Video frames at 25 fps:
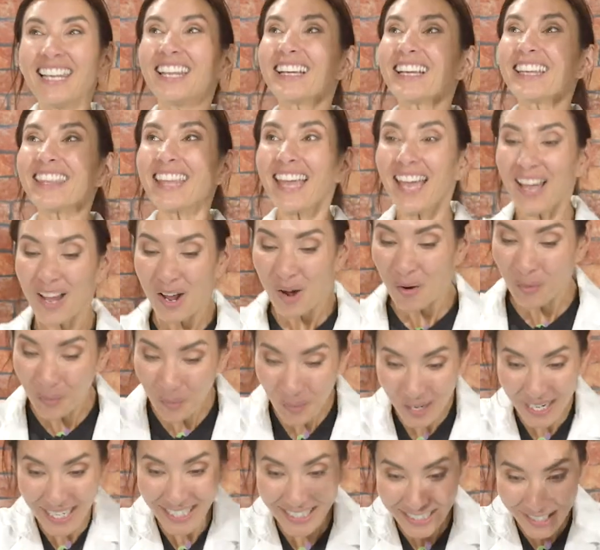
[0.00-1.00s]
Look at that,
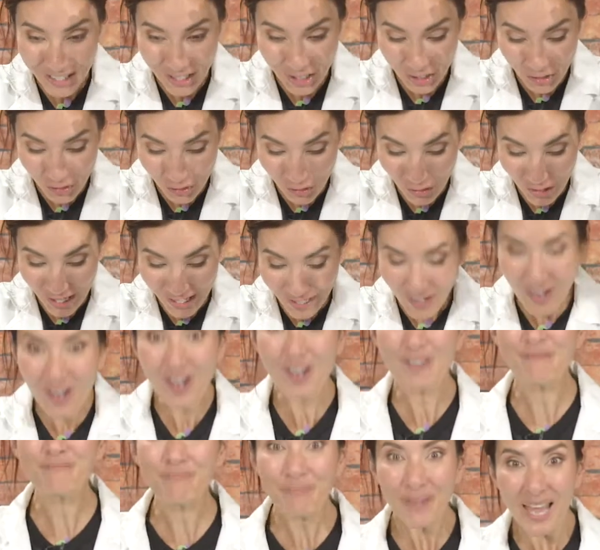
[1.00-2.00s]
we destroyed
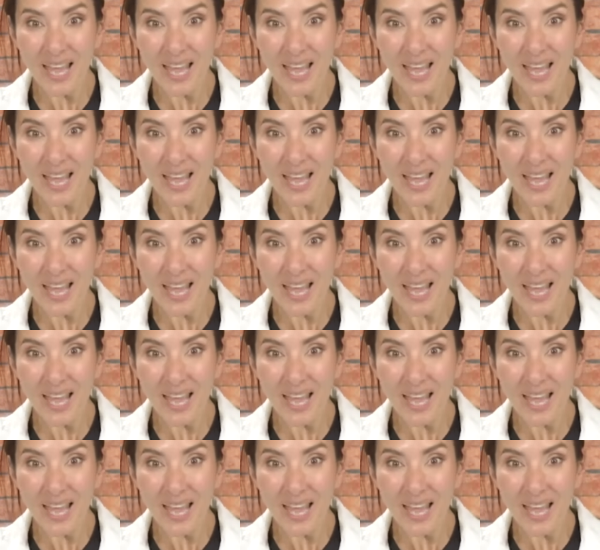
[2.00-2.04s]
our